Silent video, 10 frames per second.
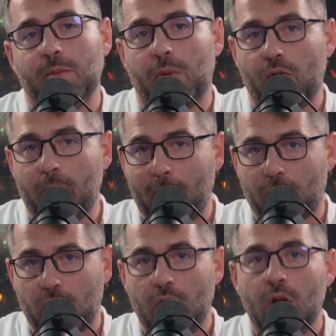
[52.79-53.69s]
But
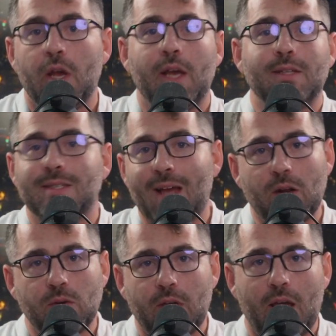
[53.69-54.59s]
remember, it's not
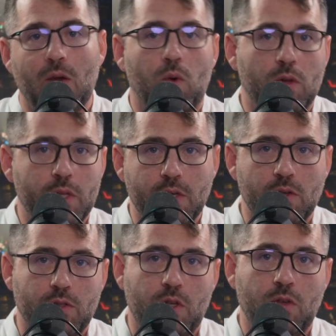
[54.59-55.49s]
okay or
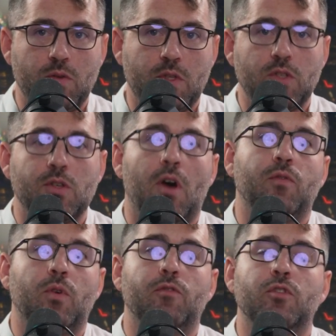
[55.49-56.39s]
legal to use this
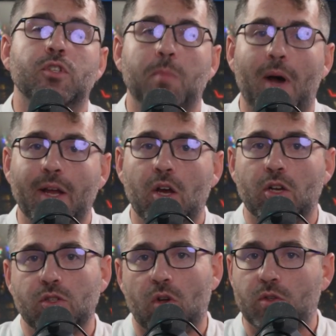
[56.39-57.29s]
software for spying on
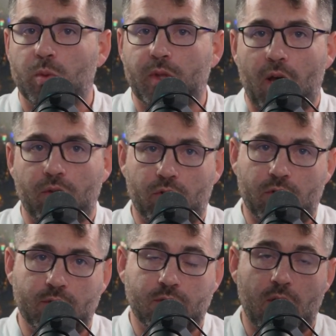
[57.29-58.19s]
adults without their
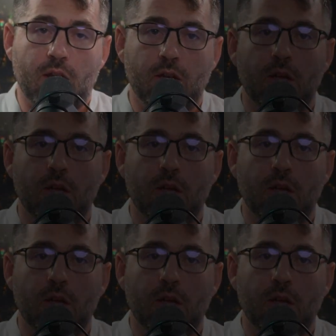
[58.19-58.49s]
consent.